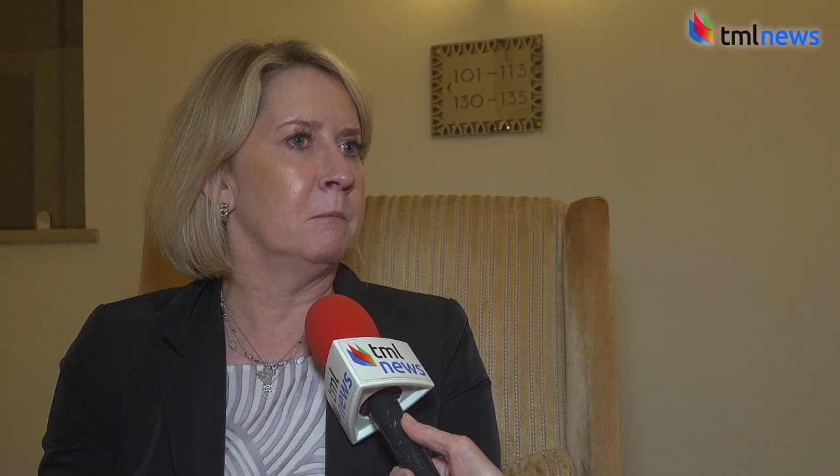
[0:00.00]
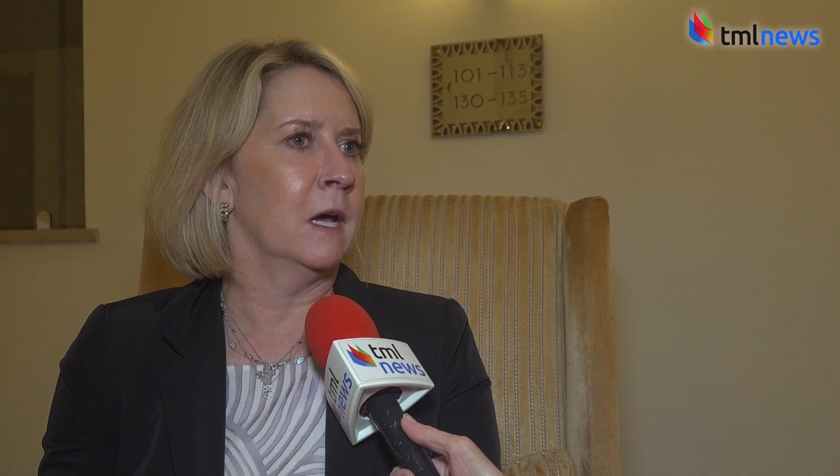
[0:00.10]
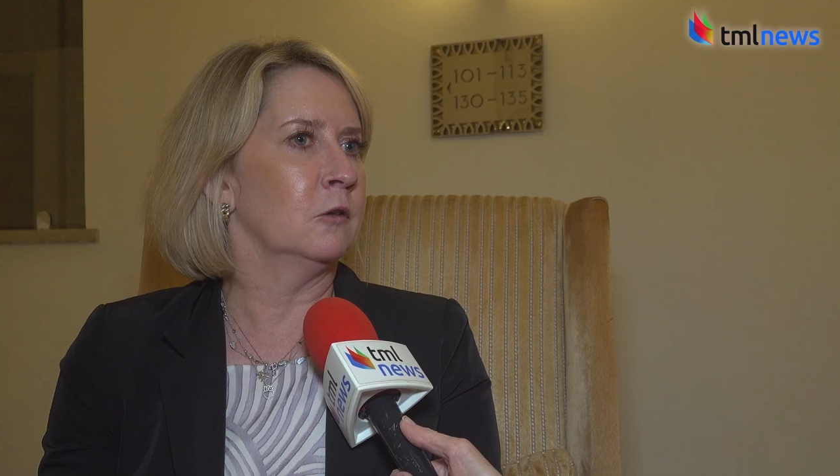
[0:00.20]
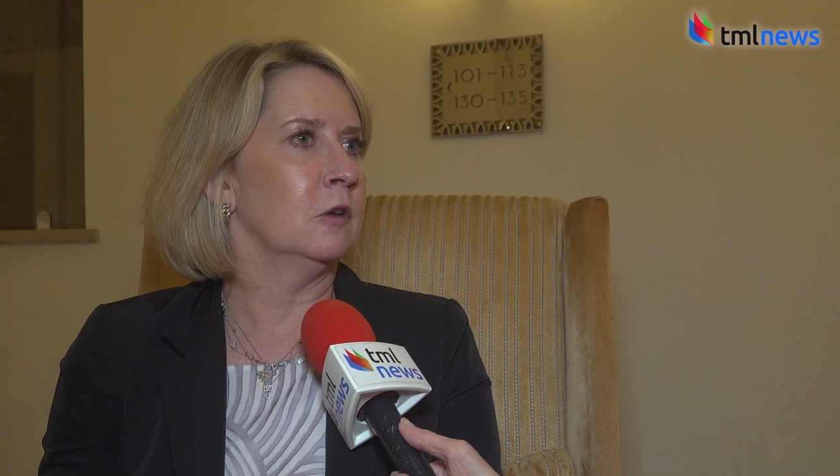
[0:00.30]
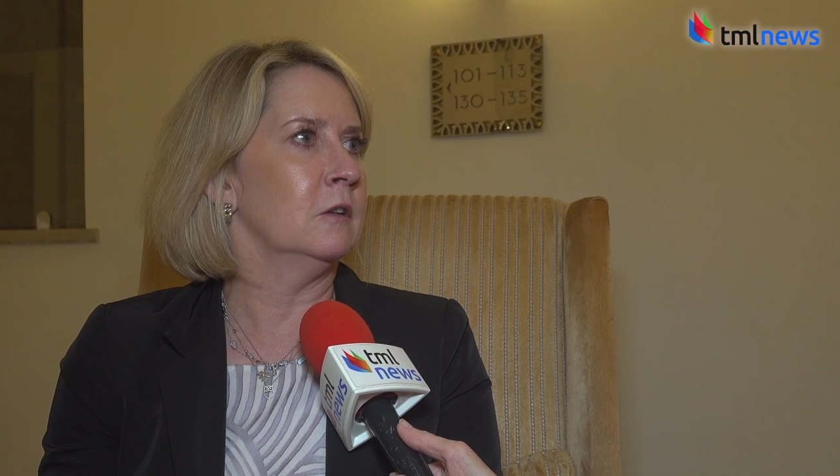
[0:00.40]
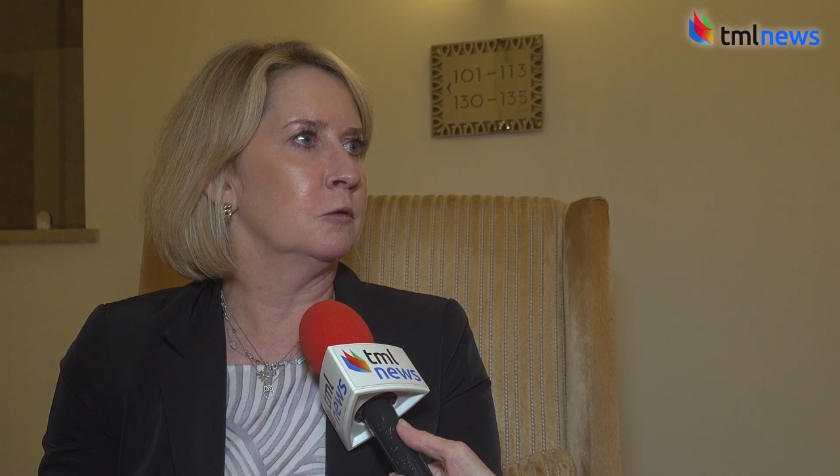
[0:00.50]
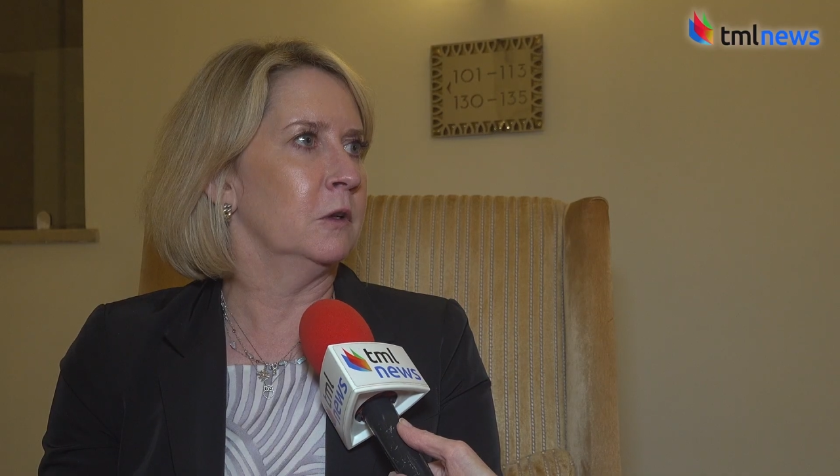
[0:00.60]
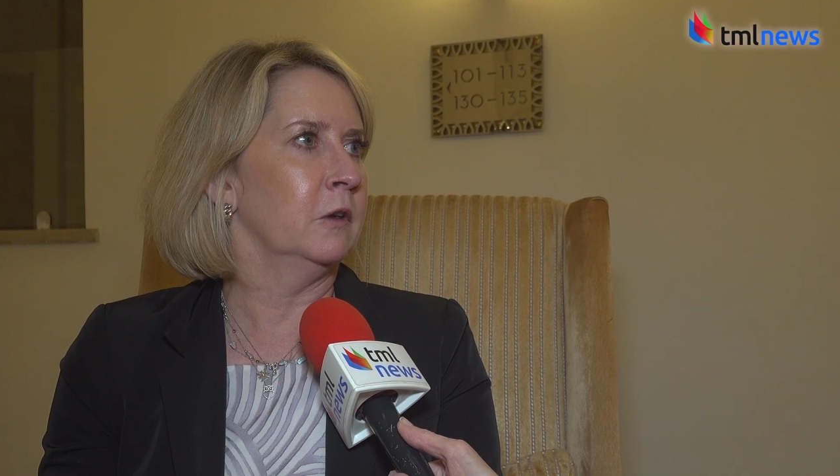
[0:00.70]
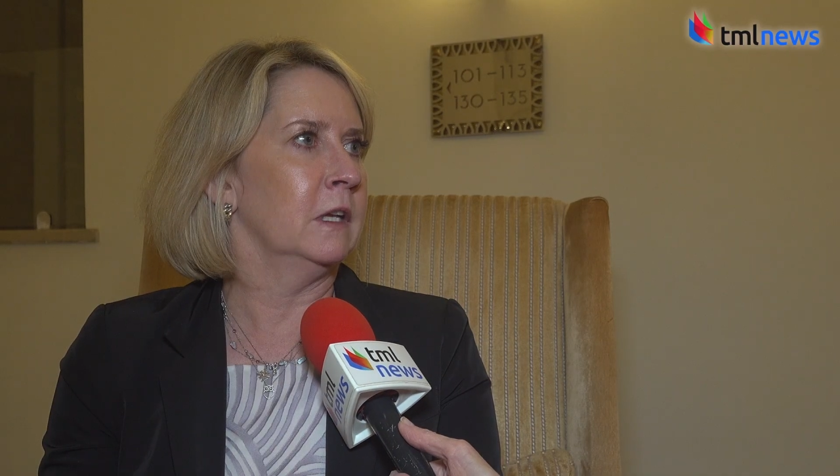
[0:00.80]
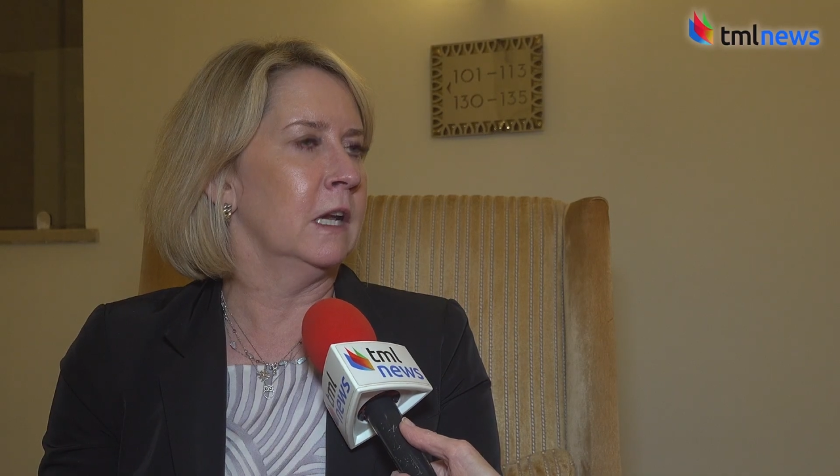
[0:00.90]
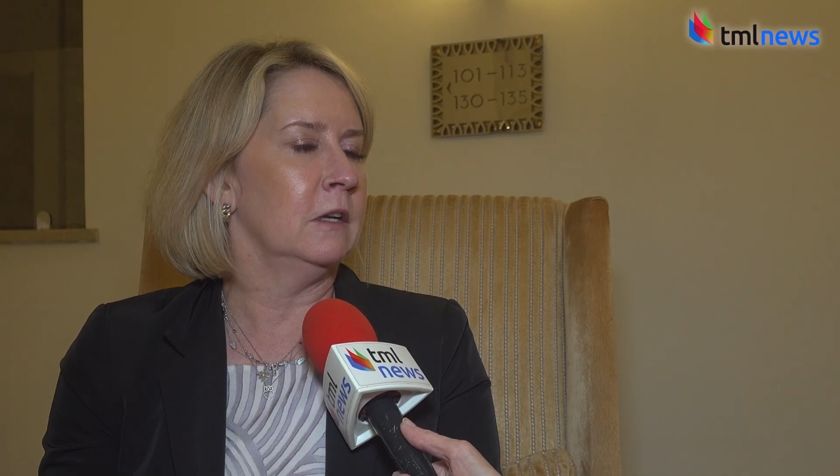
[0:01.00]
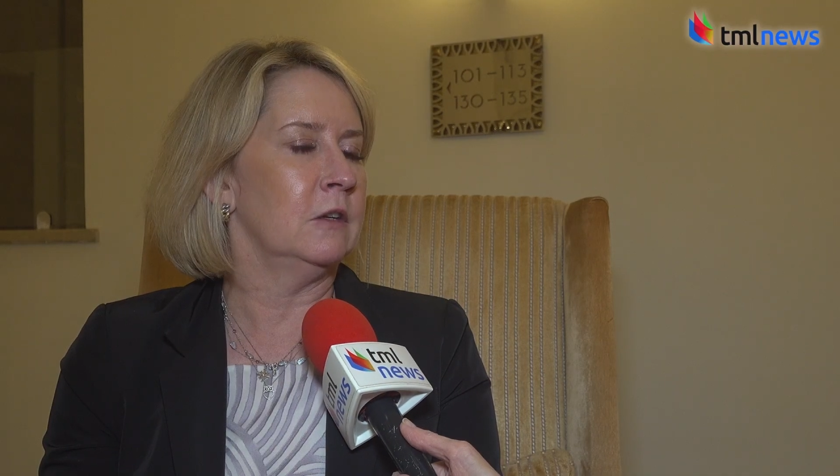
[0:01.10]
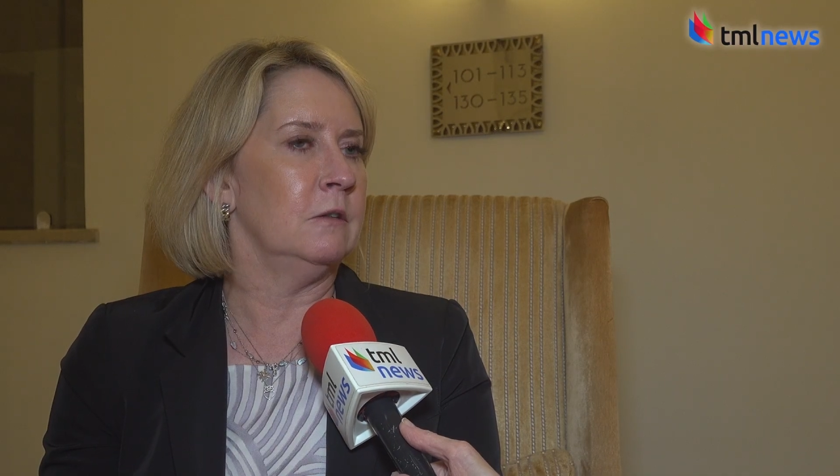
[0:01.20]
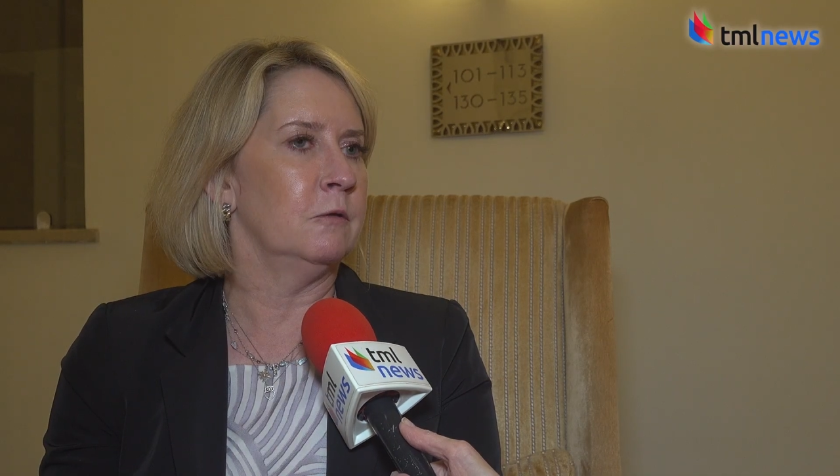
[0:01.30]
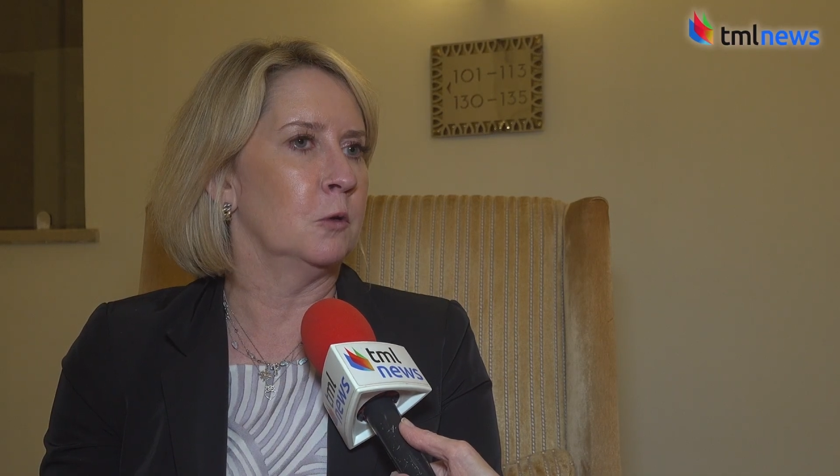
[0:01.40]
modern Israel in
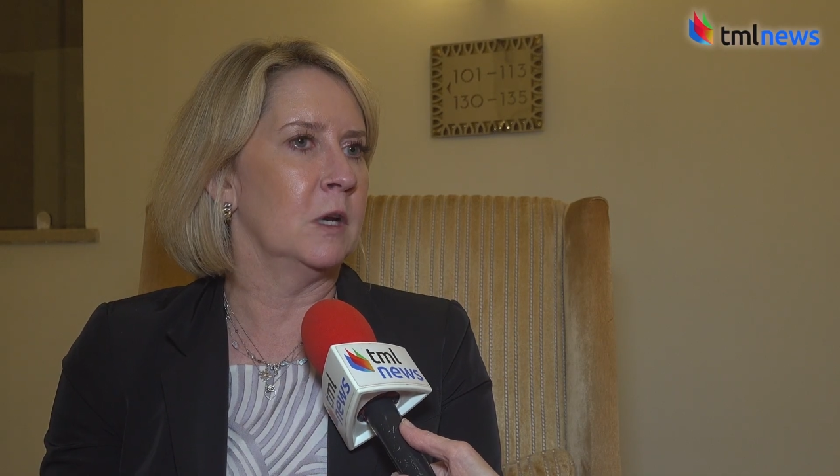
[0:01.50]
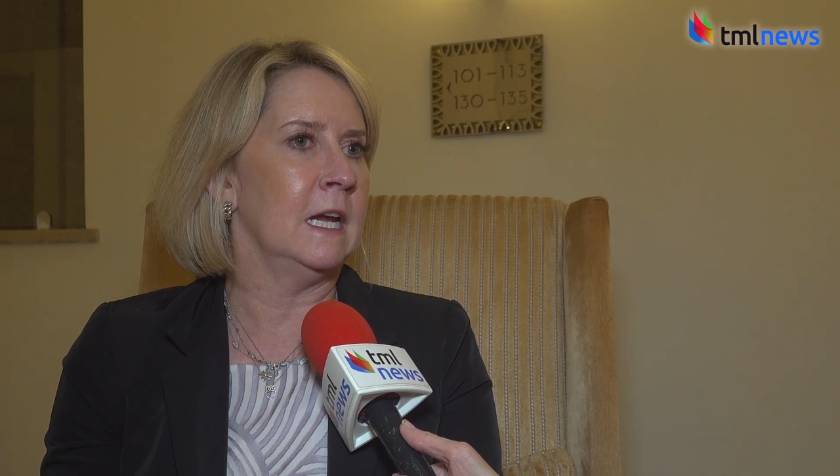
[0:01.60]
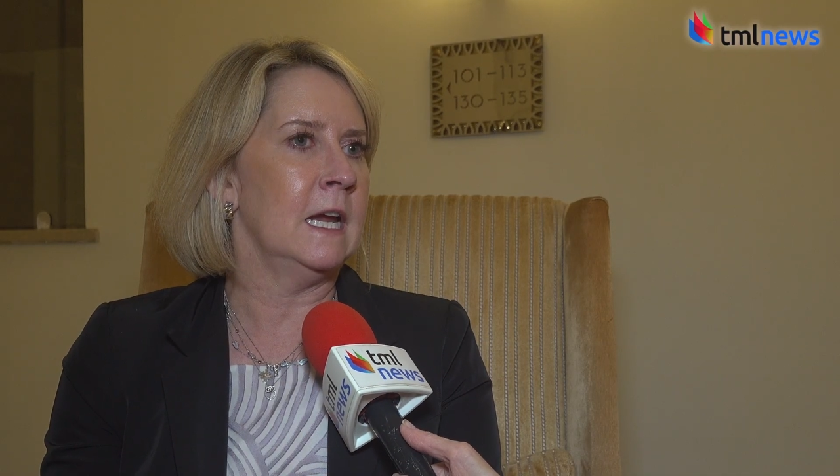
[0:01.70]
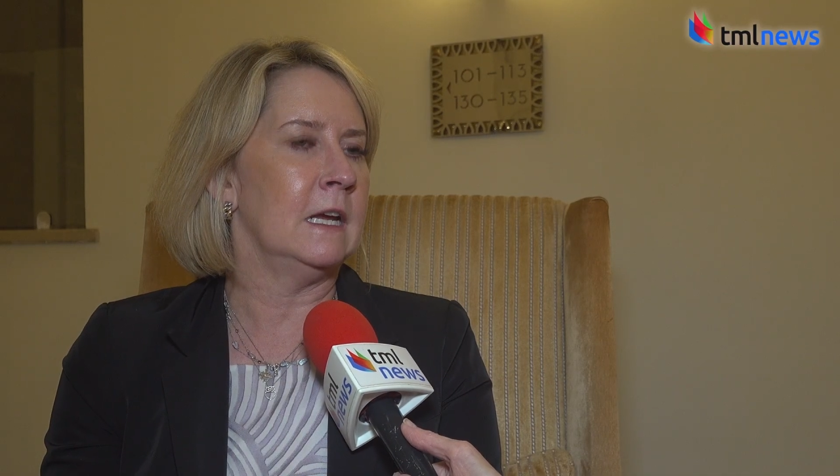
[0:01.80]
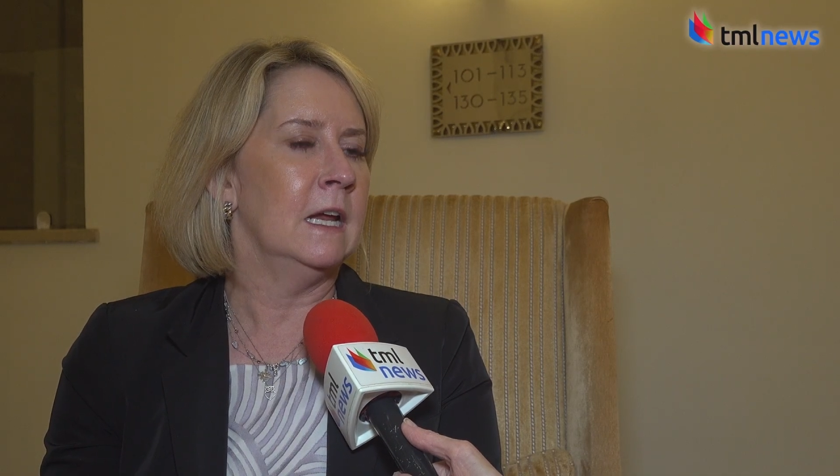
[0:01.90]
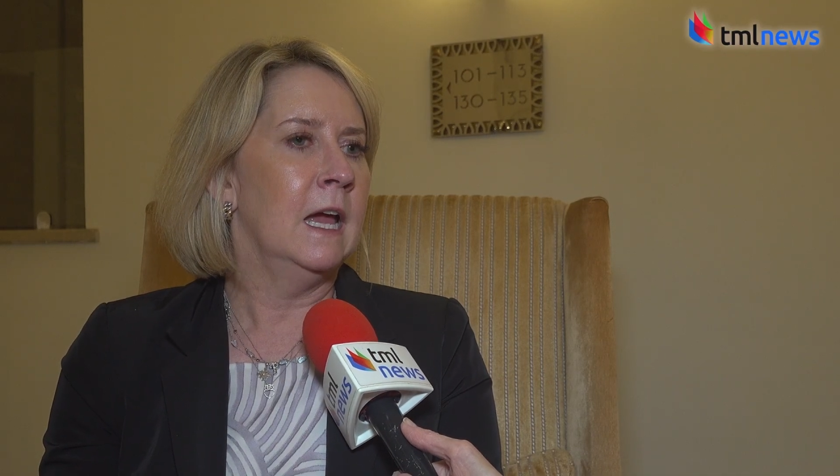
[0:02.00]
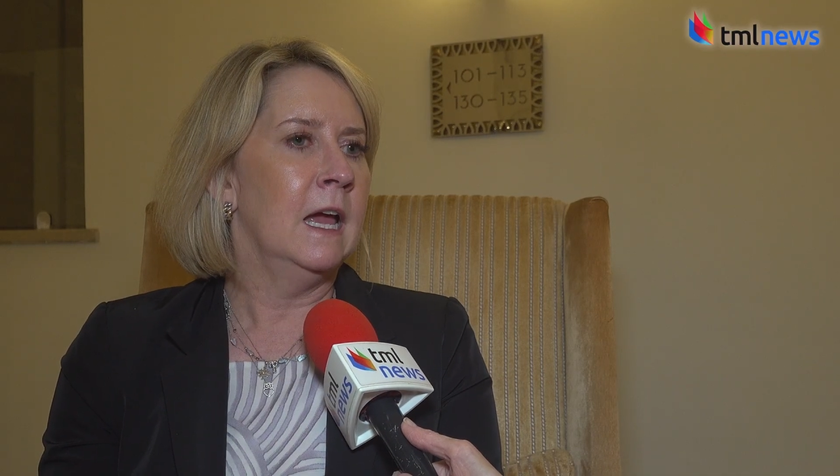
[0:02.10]
1948.